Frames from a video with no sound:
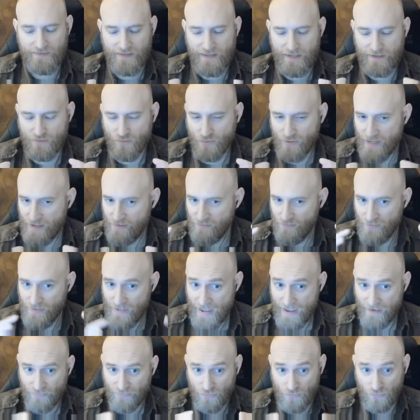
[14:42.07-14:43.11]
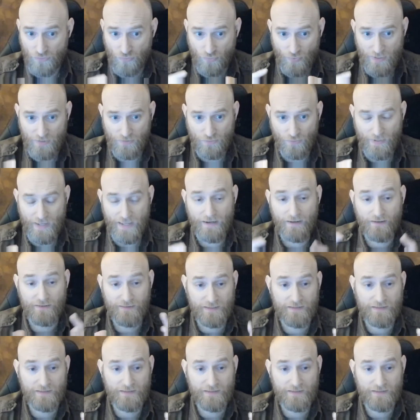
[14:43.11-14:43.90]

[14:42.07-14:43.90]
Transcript: said, okay, we have to train together.